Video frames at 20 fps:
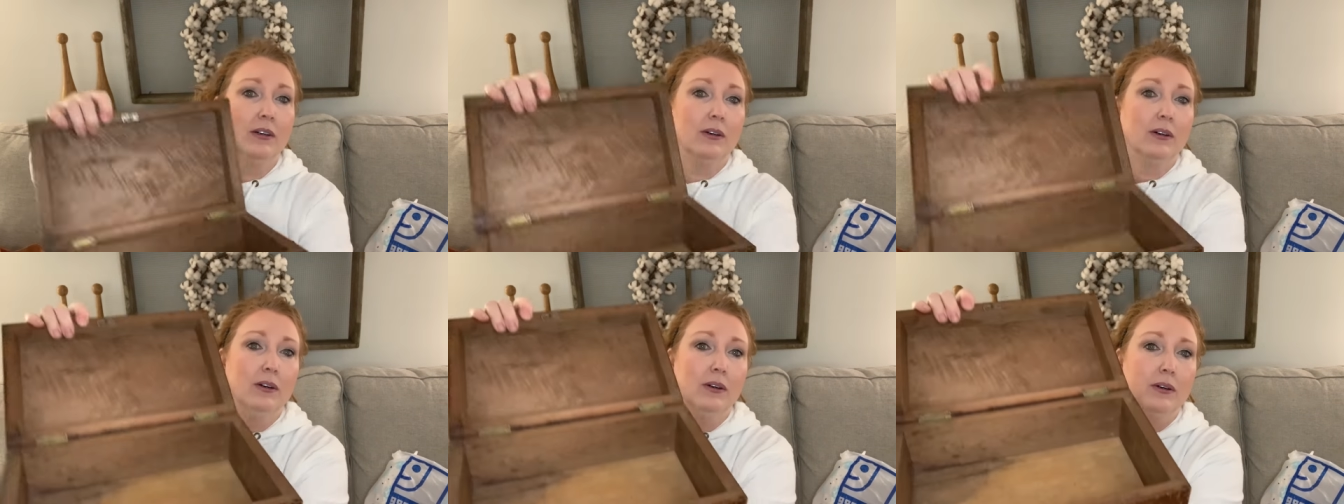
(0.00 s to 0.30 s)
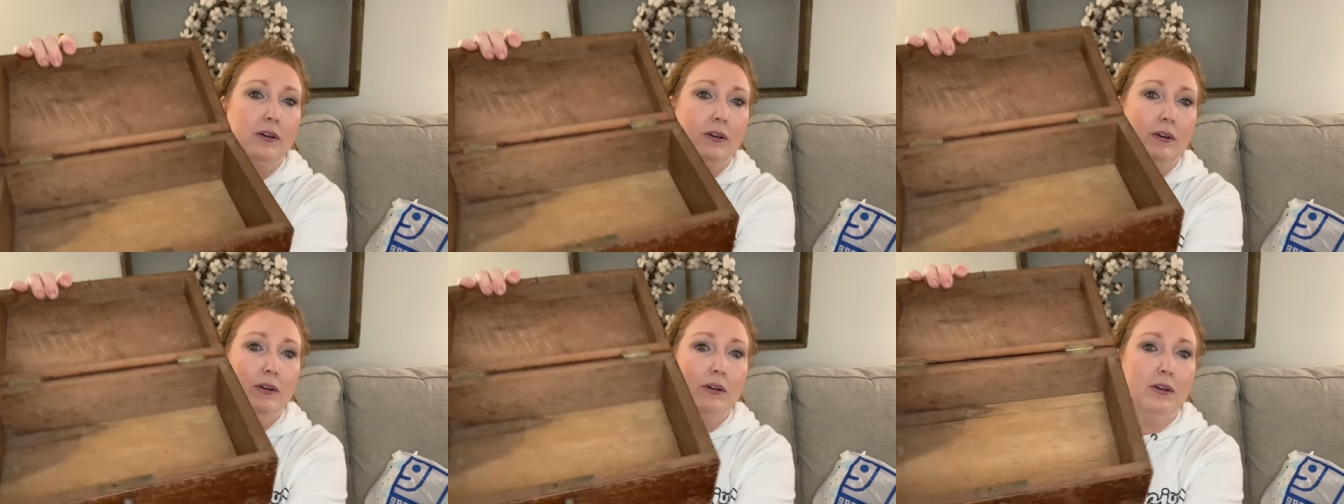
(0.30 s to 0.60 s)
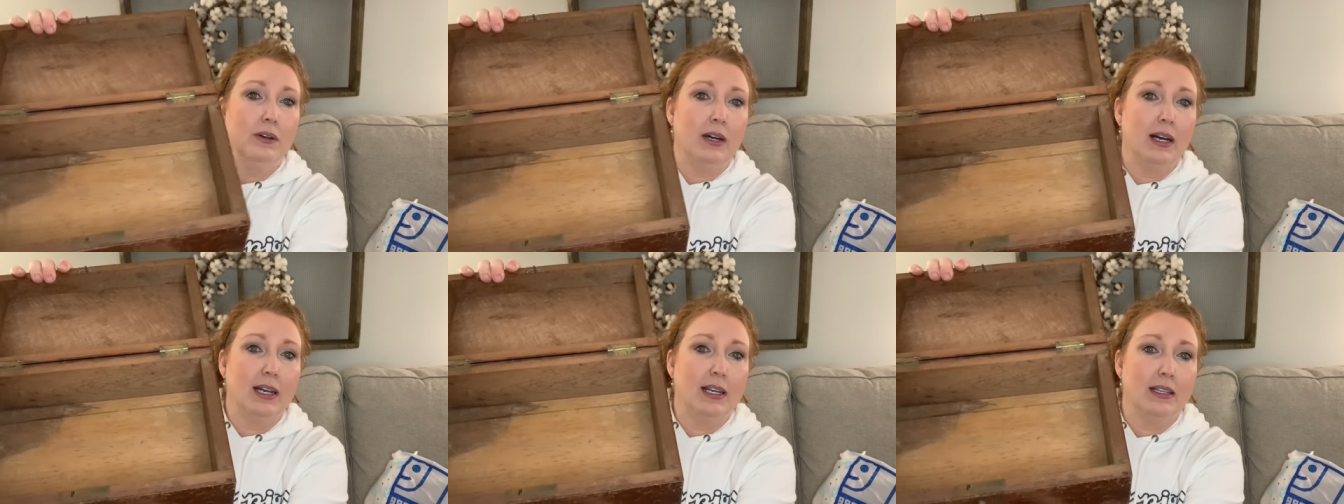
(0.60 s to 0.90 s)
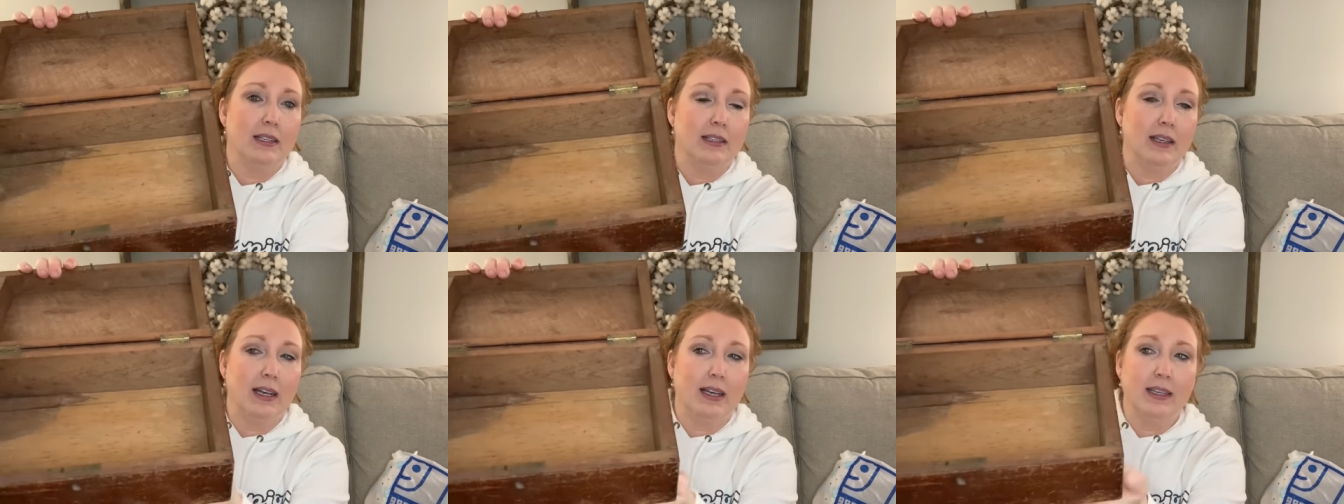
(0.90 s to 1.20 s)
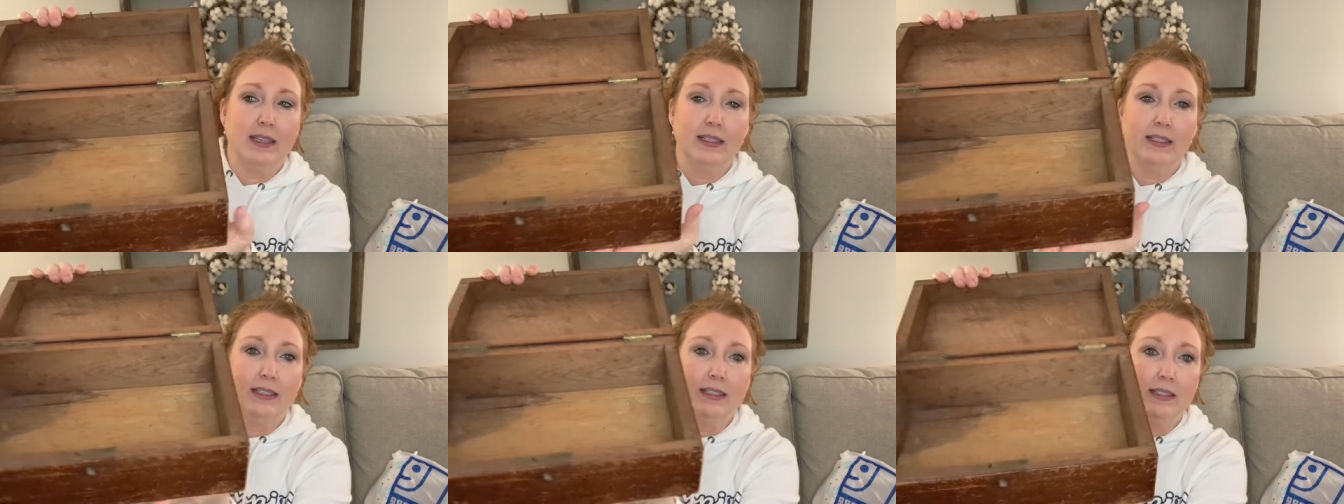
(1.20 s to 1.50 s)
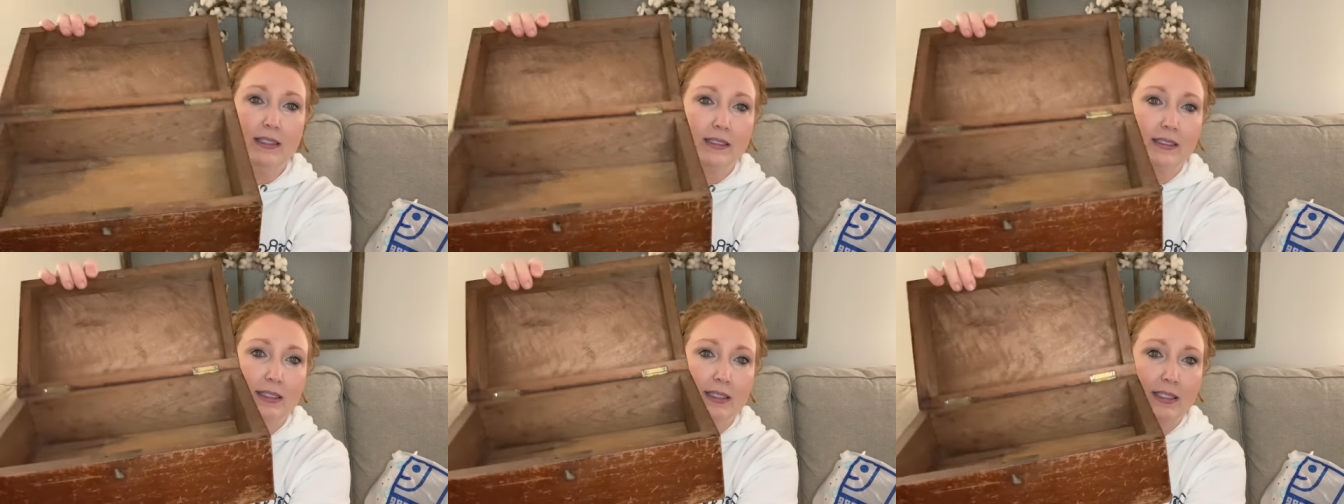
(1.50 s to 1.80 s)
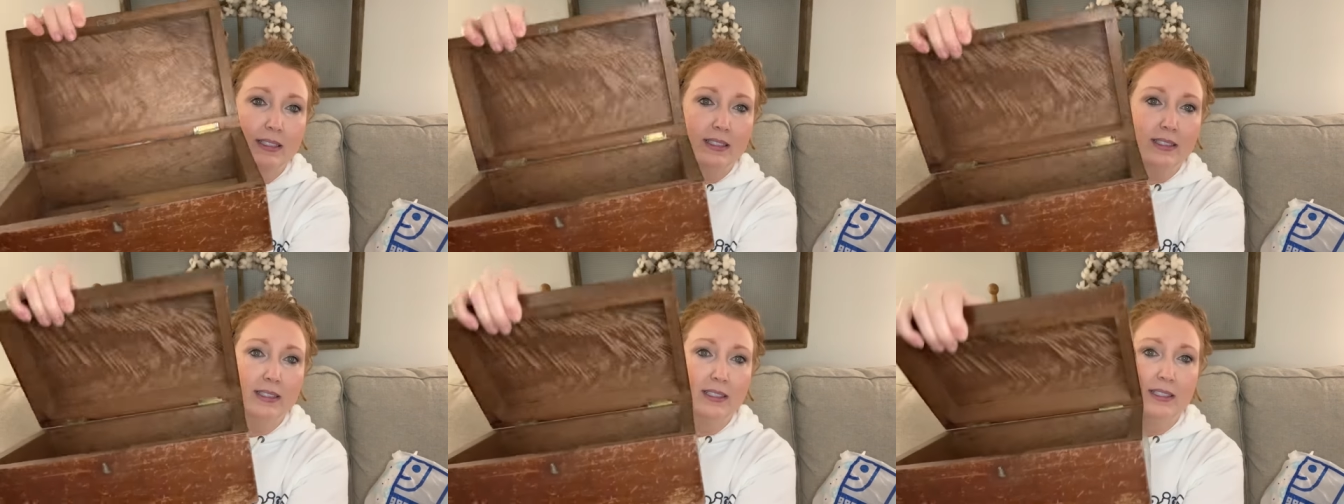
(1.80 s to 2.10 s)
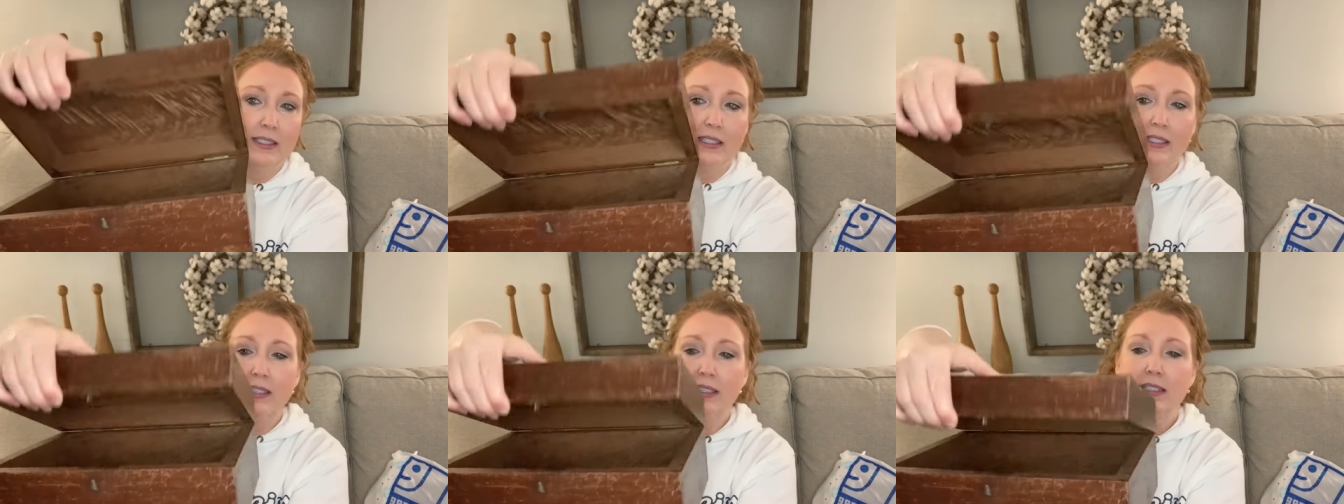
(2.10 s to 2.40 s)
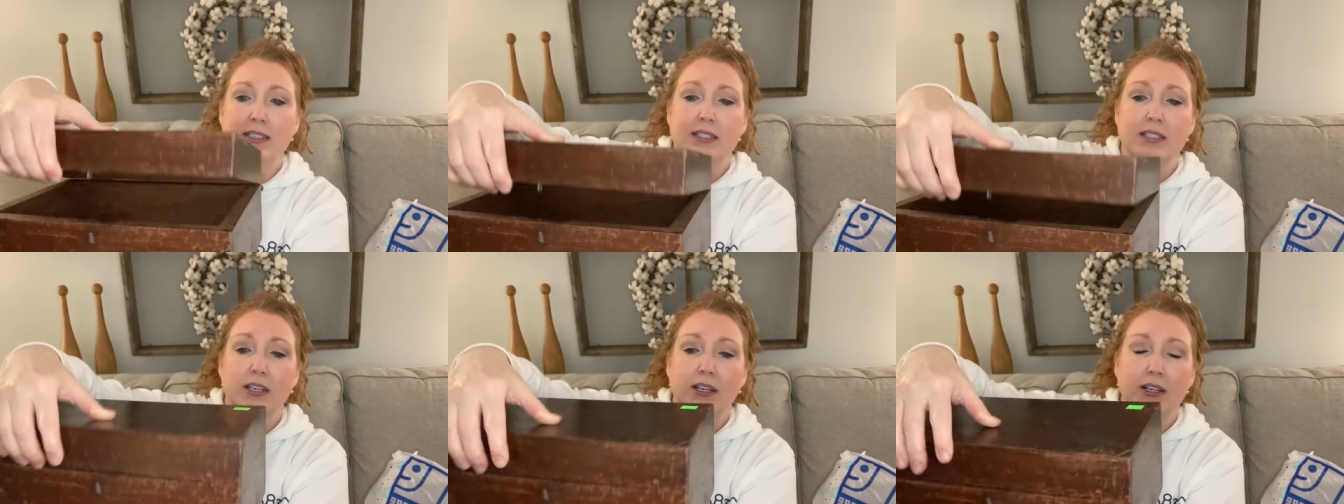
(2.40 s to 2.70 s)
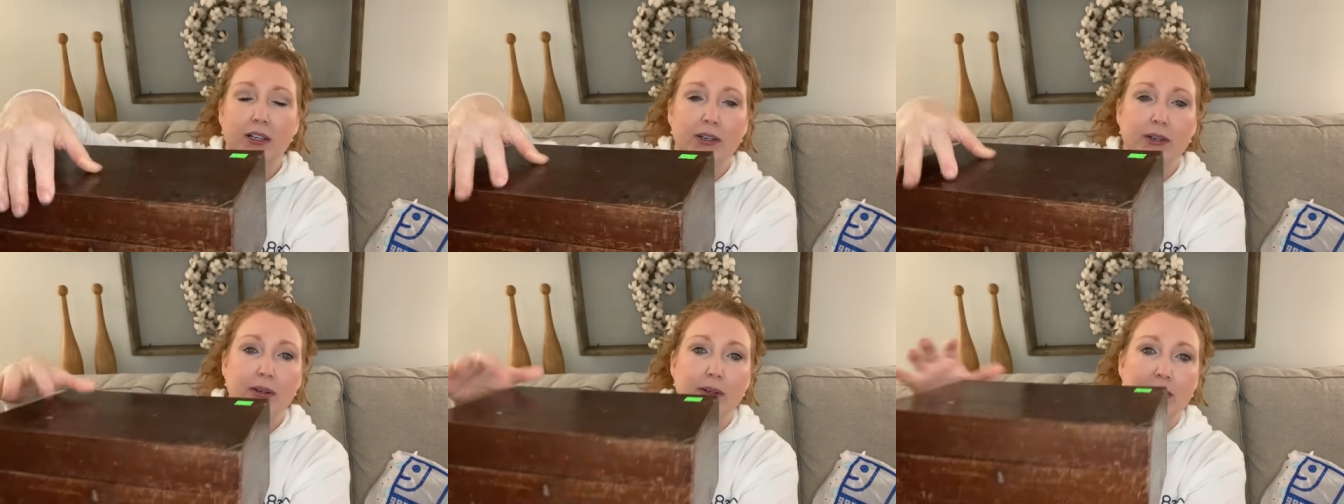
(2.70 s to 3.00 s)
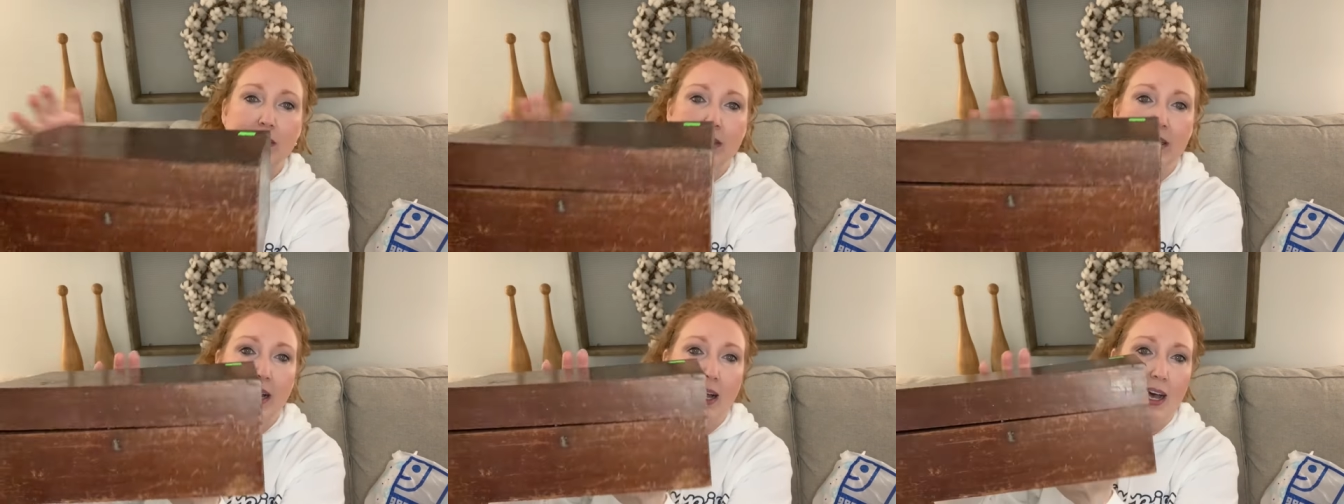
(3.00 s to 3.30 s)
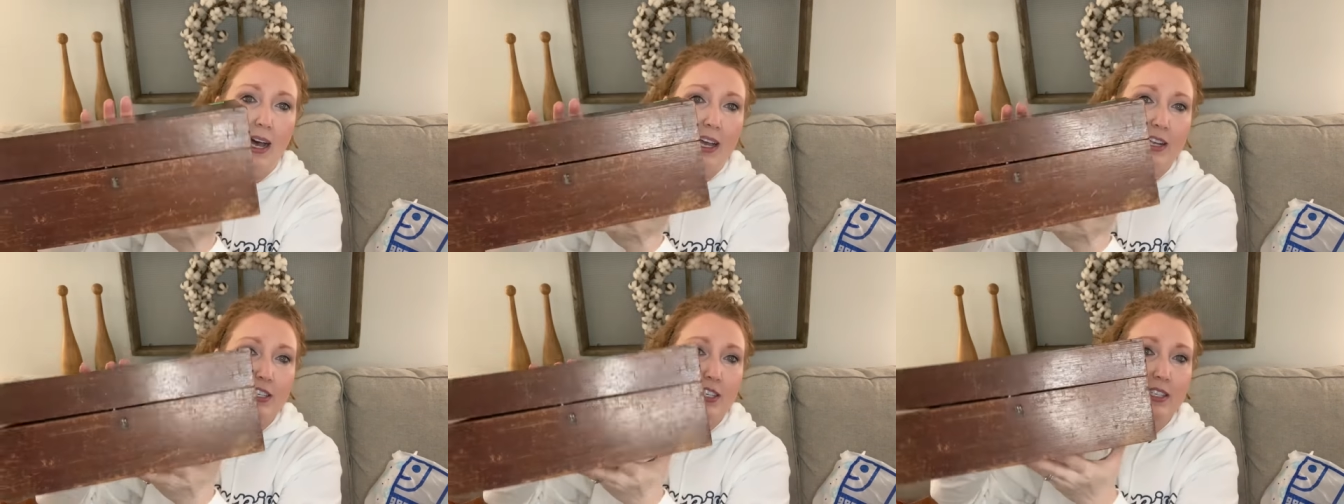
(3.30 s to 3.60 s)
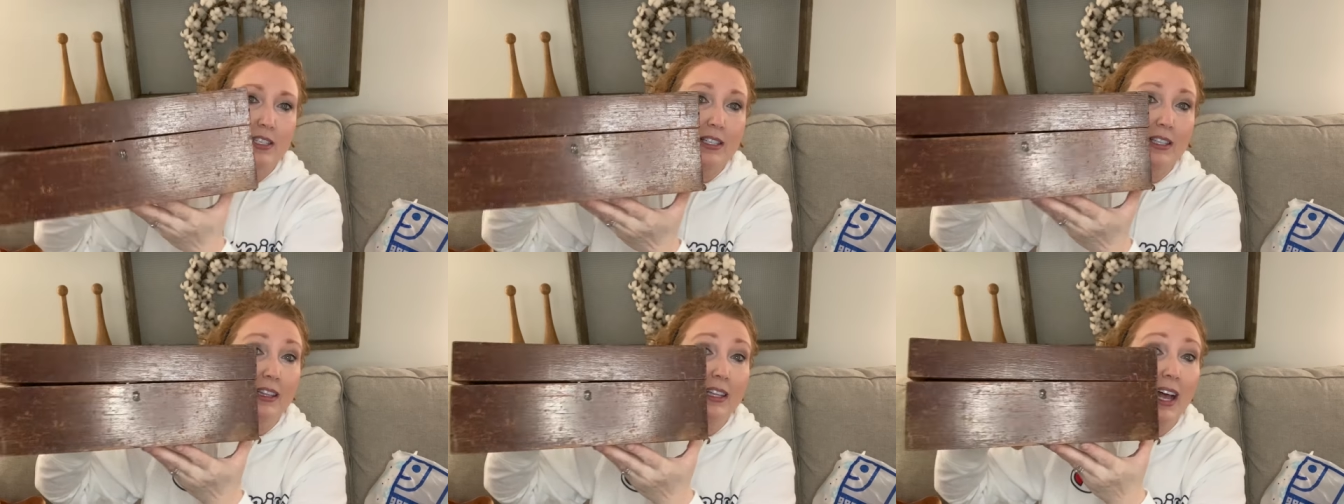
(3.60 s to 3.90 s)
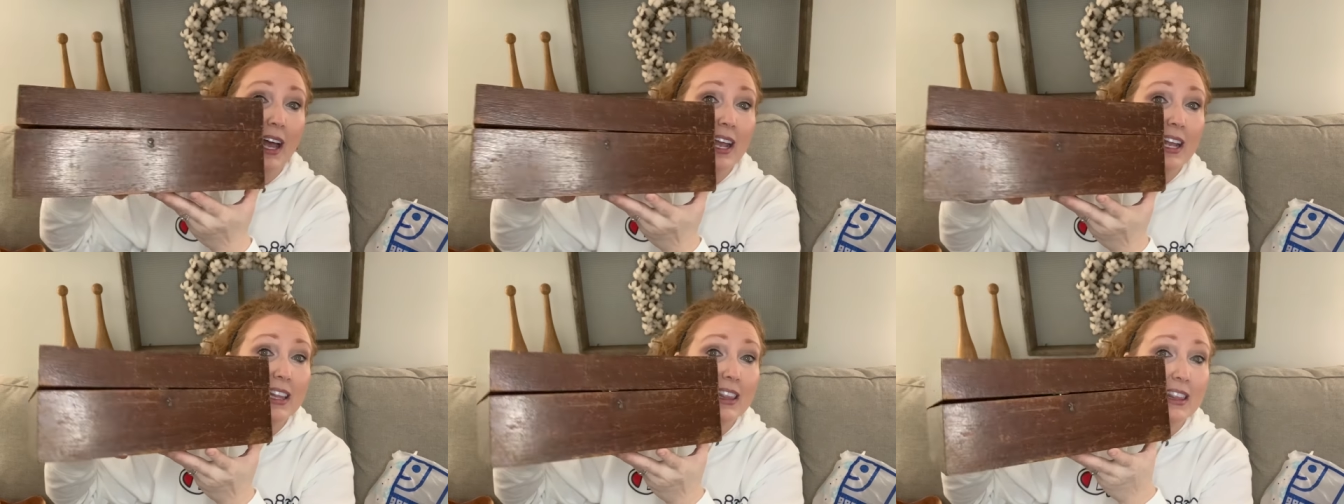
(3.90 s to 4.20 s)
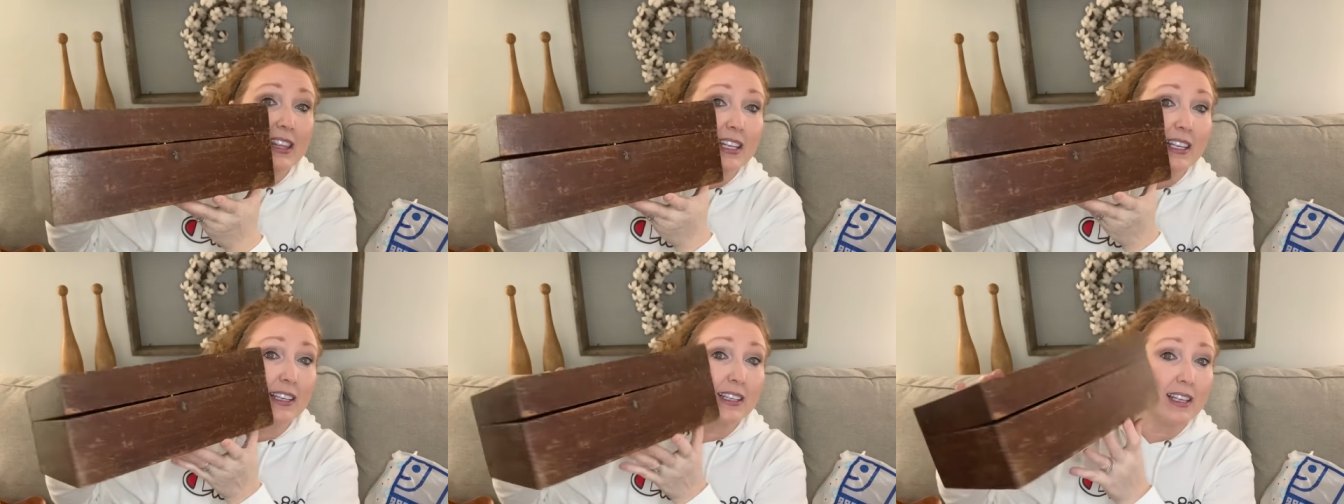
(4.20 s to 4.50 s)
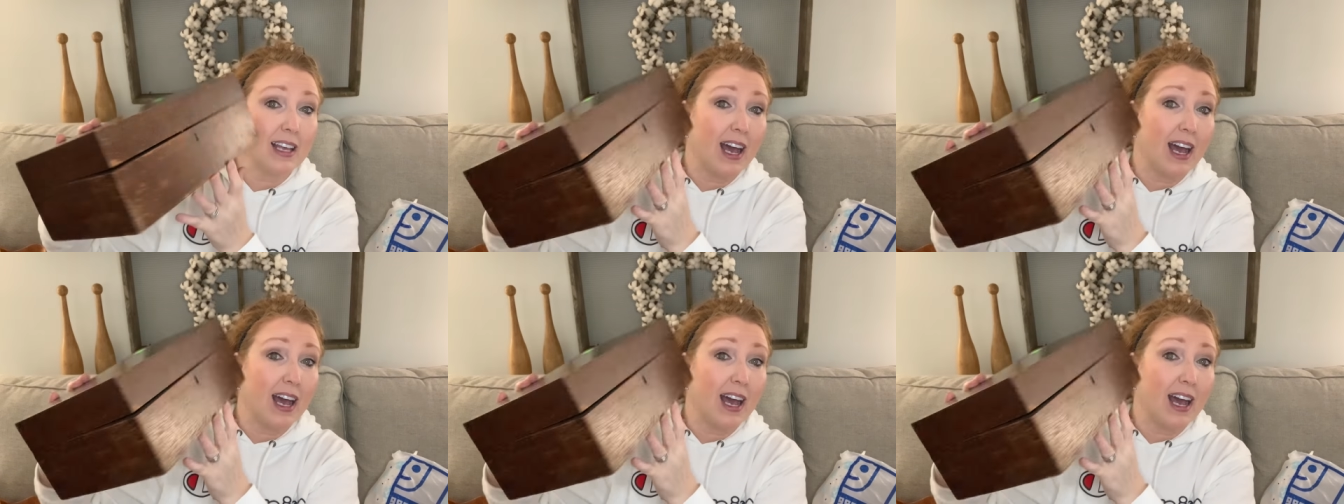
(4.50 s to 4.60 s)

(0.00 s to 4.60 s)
Oh, I, ah. so I just like the,